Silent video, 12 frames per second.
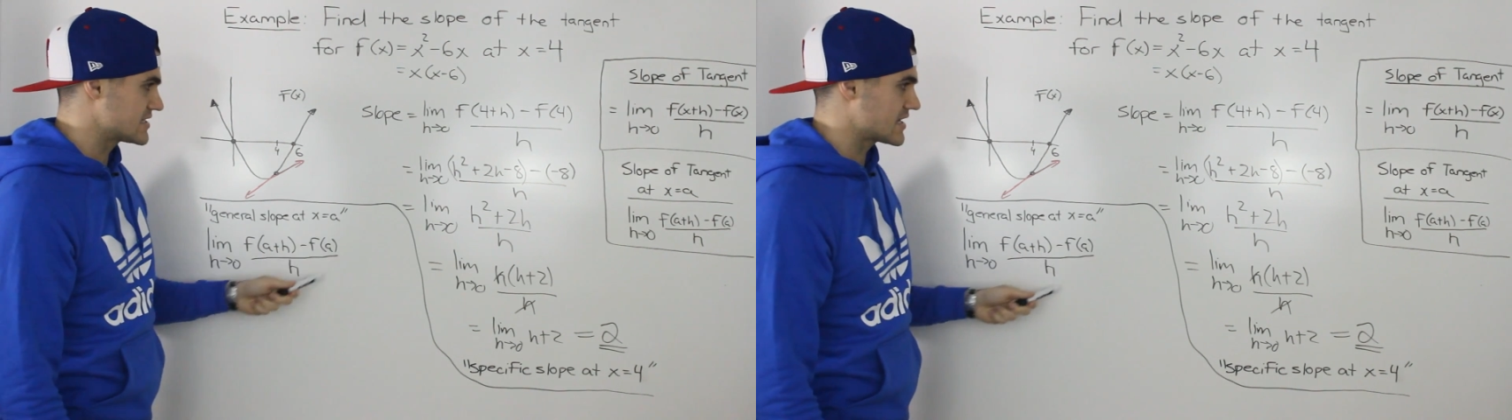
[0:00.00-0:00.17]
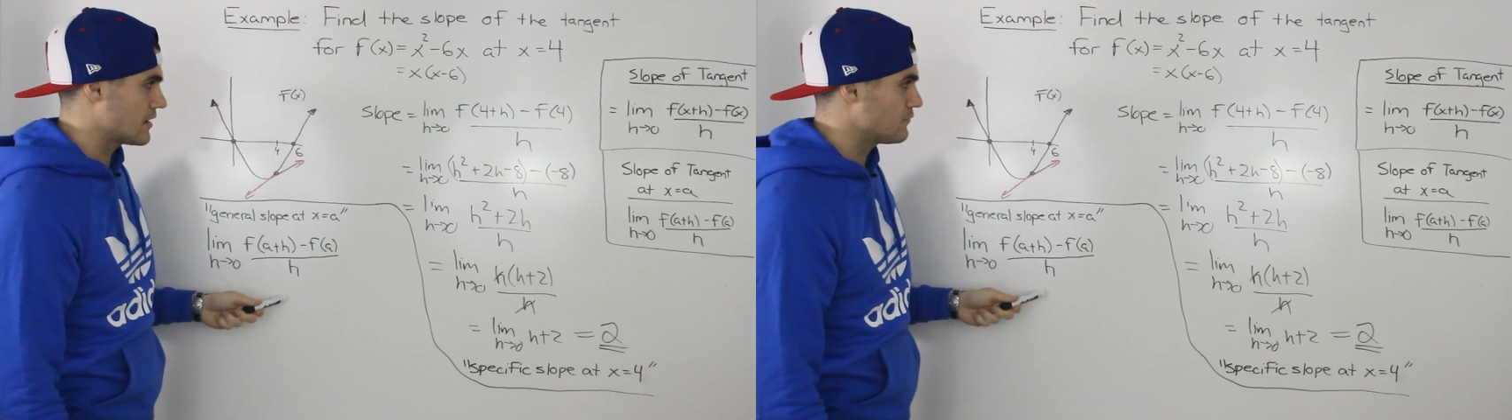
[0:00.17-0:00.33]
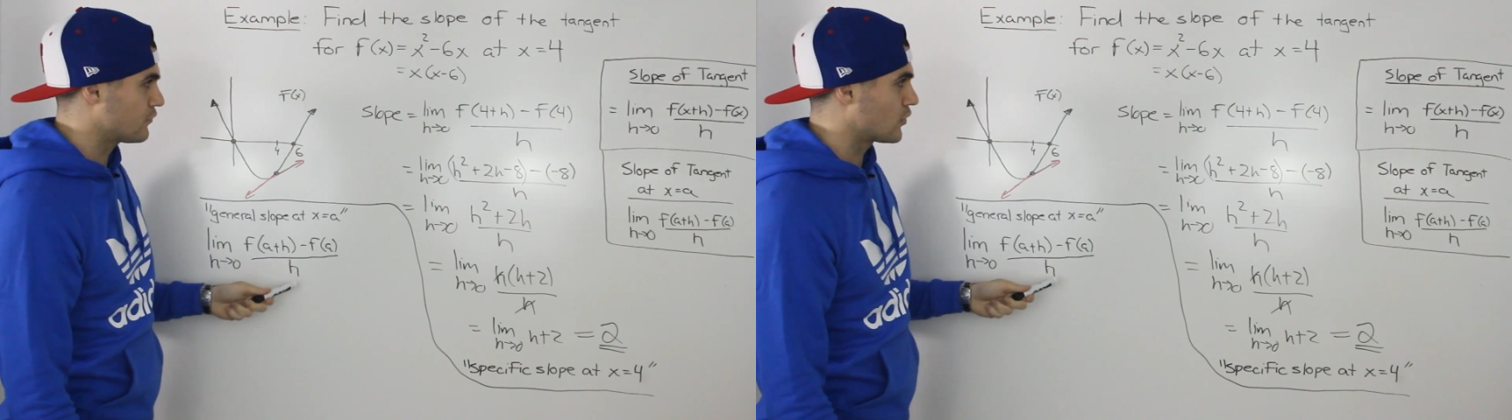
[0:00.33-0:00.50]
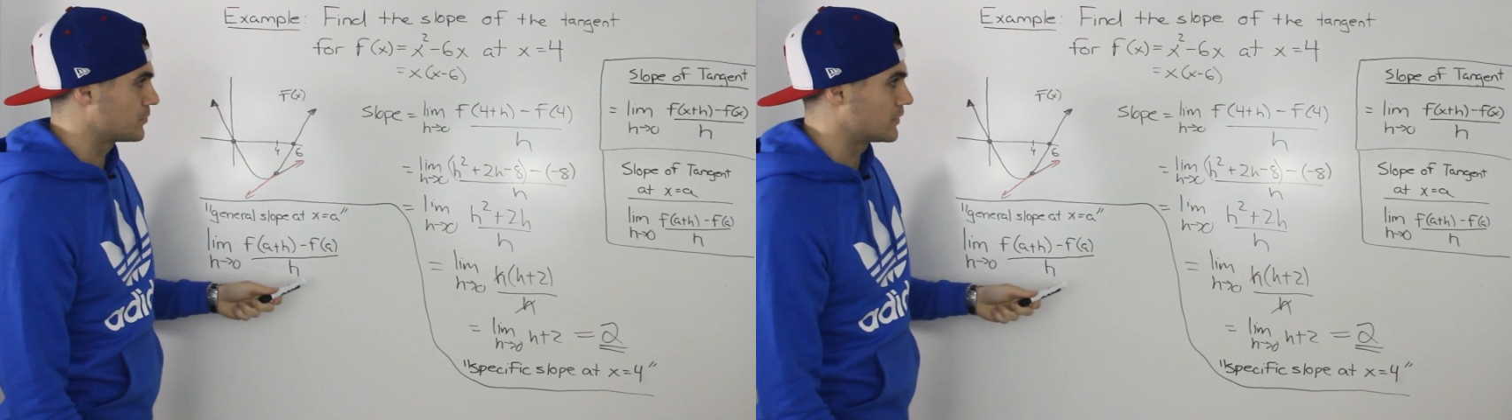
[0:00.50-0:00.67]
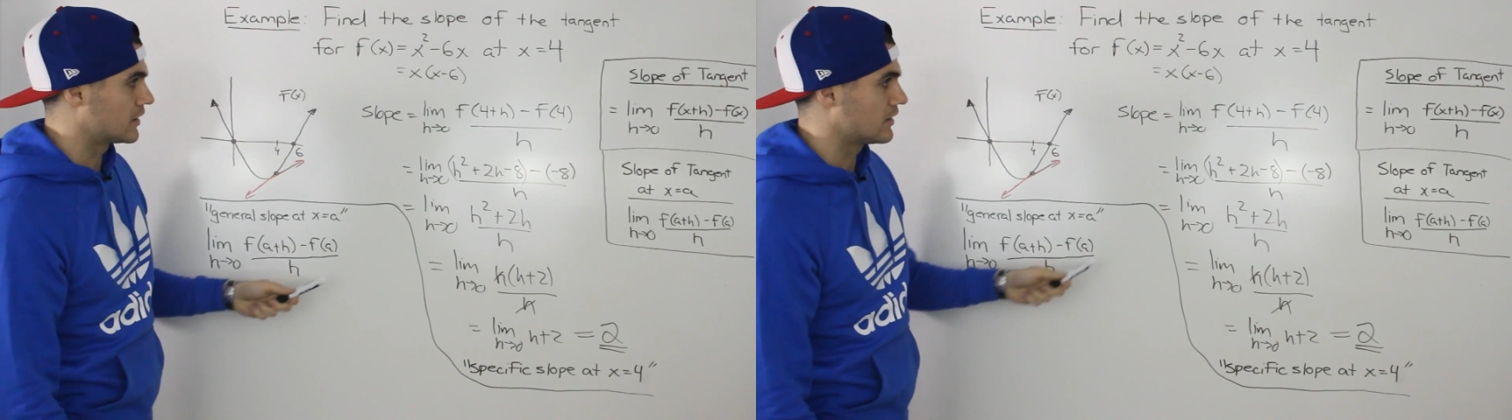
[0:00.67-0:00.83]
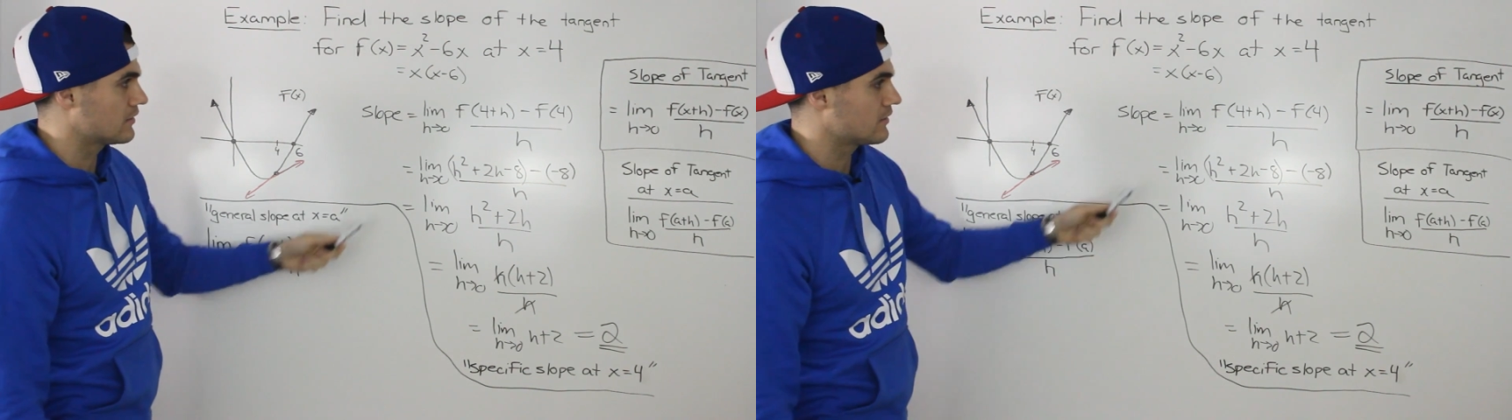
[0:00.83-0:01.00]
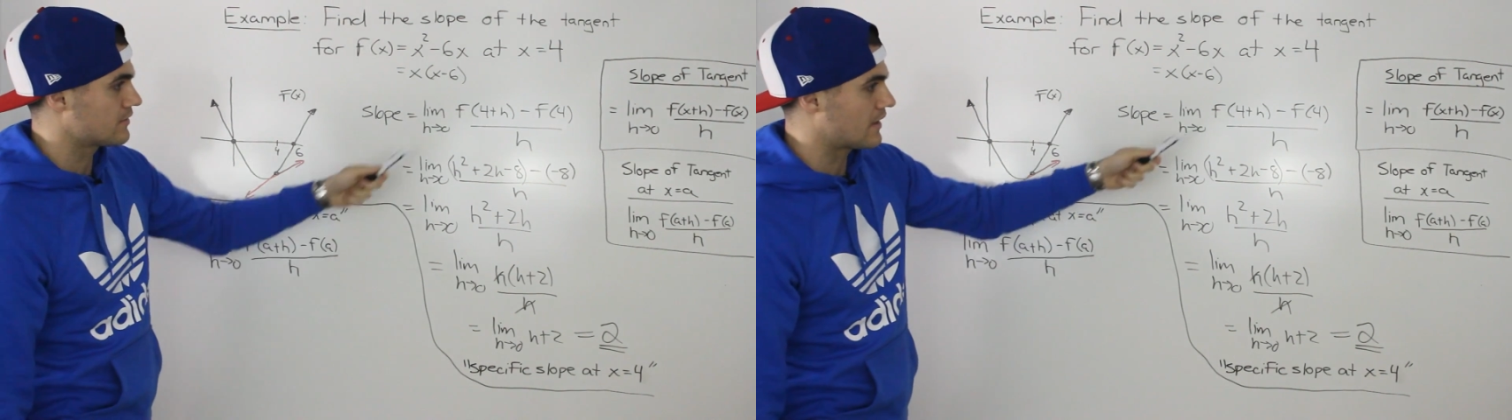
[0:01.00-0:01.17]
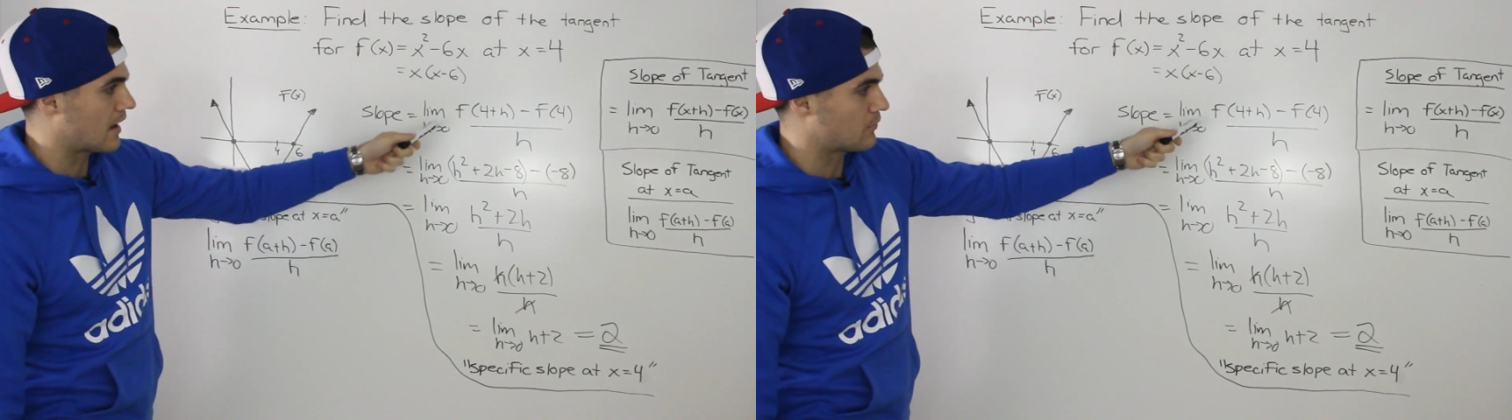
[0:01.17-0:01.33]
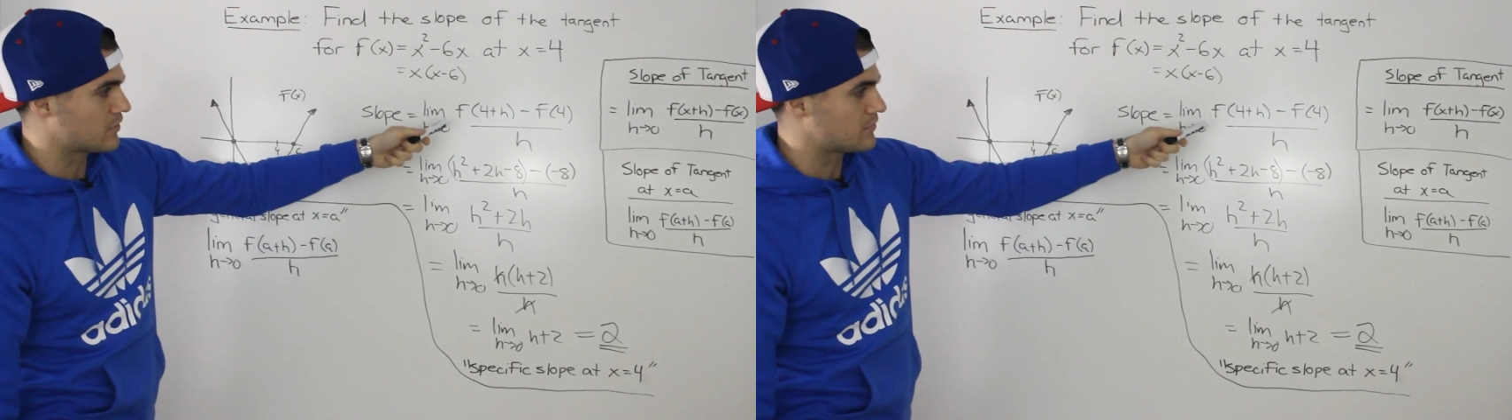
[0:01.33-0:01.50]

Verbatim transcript: same formula that